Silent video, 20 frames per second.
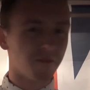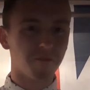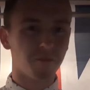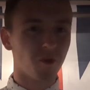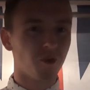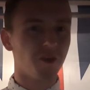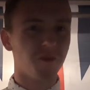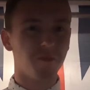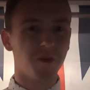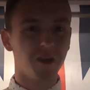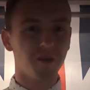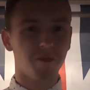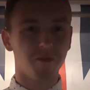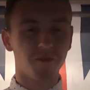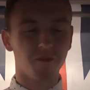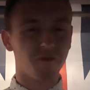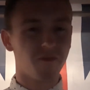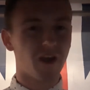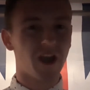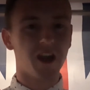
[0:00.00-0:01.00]
bullying people
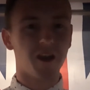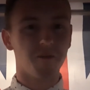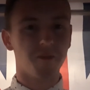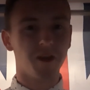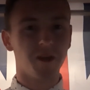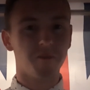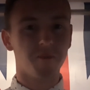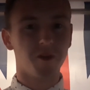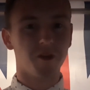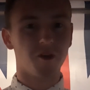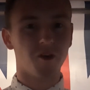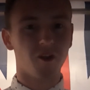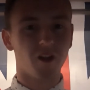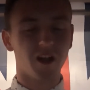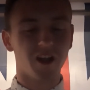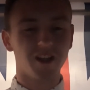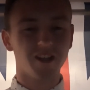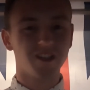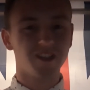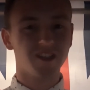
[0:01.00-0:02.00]
and fining people and all
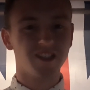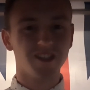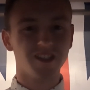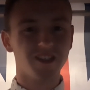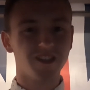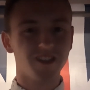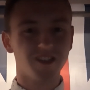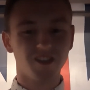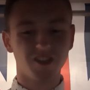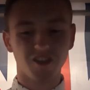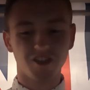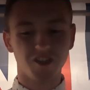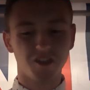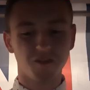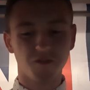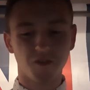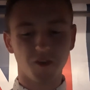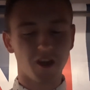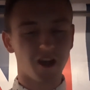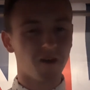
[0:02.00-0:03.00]
that
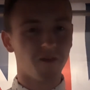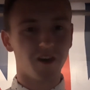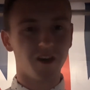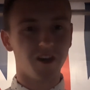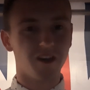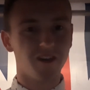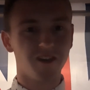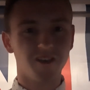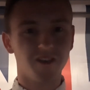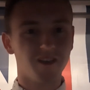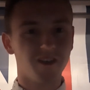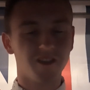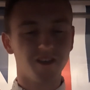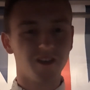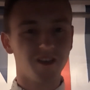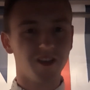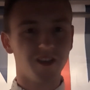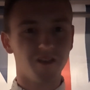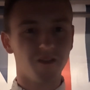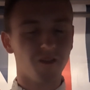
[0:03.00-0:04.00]
just for having
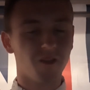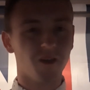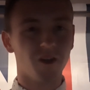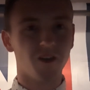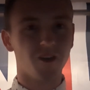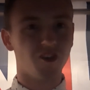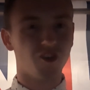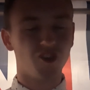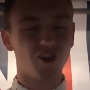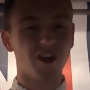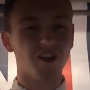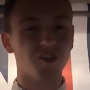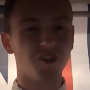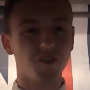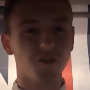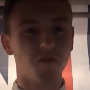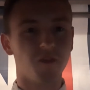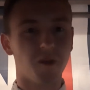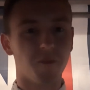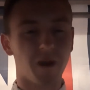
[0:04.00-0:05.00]
the
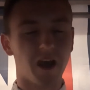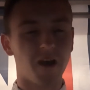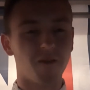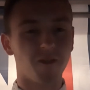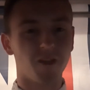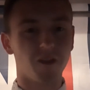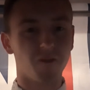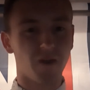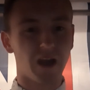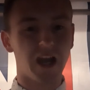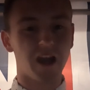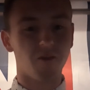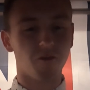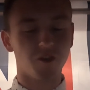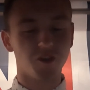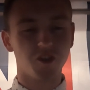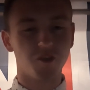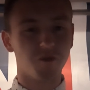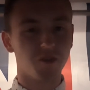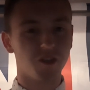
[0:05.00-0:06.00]
chance of them having the
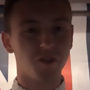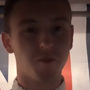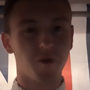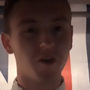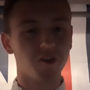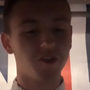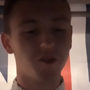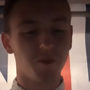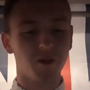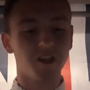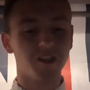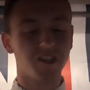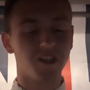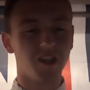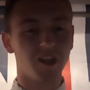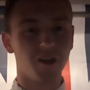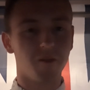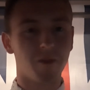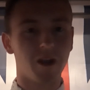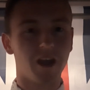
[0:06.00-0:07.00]
virus. There is the possibility
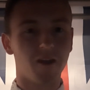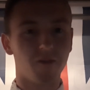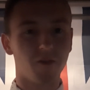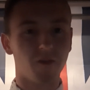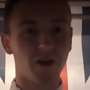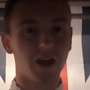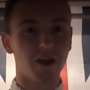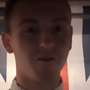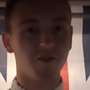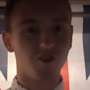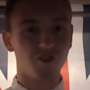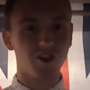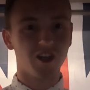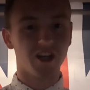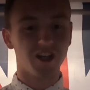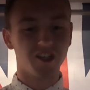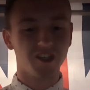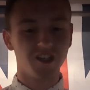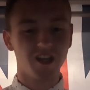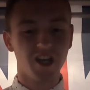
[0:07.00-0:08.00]
that they may have the virus,
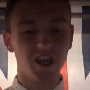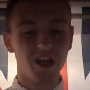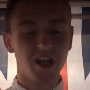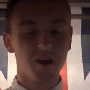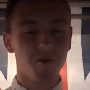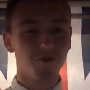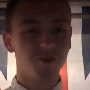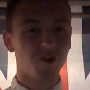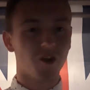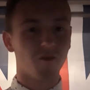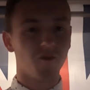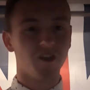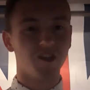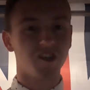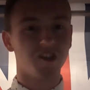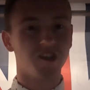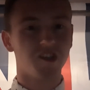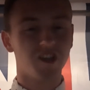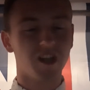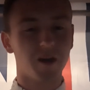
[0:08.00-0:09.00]
yes. There's no
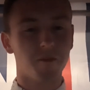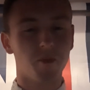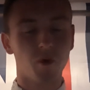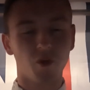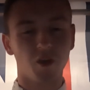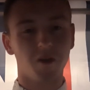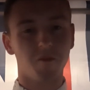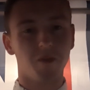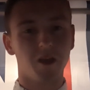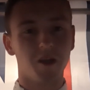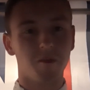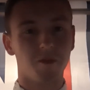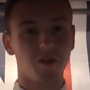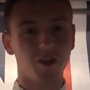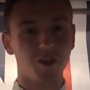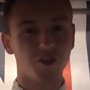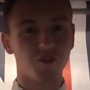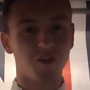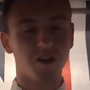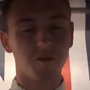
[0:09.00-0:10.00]
reason to start bullying people
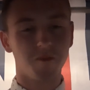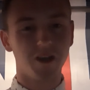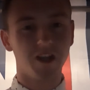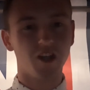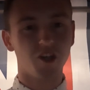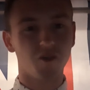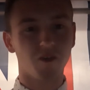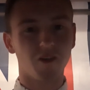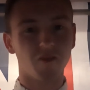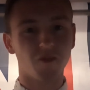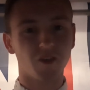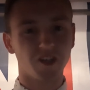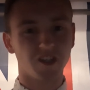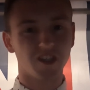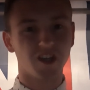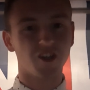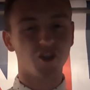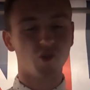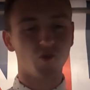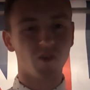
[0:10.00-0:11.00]
into it, and the media have
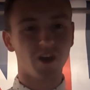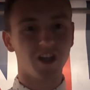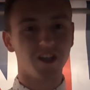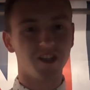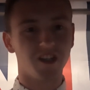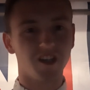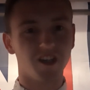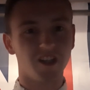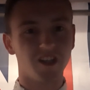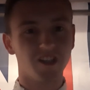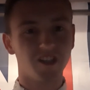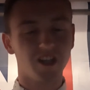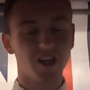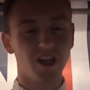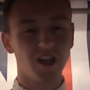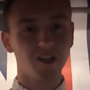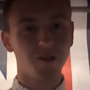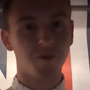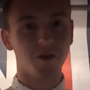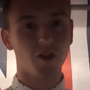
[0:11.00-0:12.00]
exaggerated it
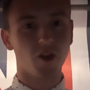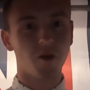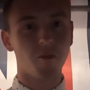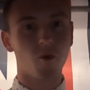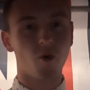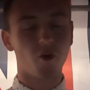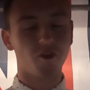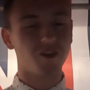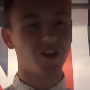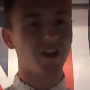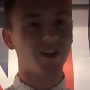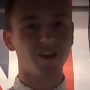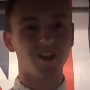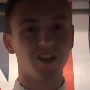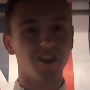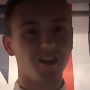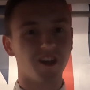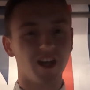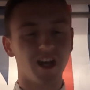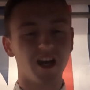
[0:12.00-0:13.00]
to be a lot more deadly
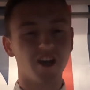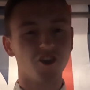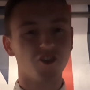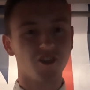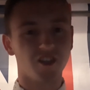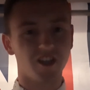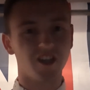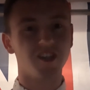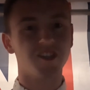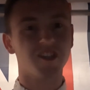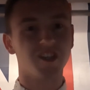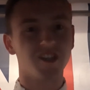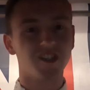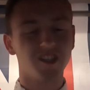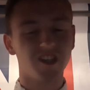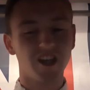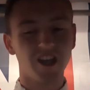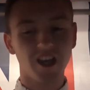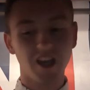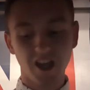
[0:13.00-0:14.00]
than it actually is, I'd
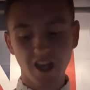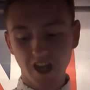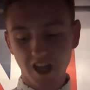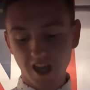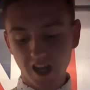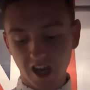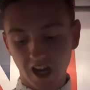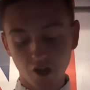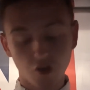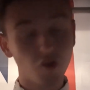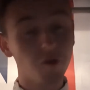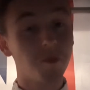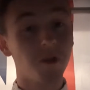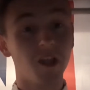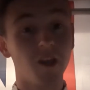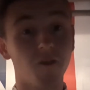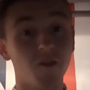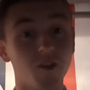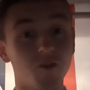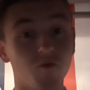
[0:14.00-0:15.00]
say. I do
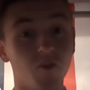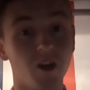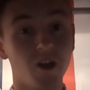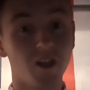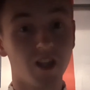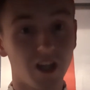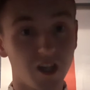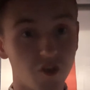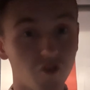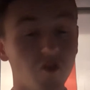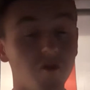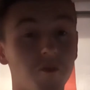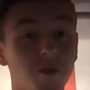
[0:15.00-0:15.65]
believe it's real. I do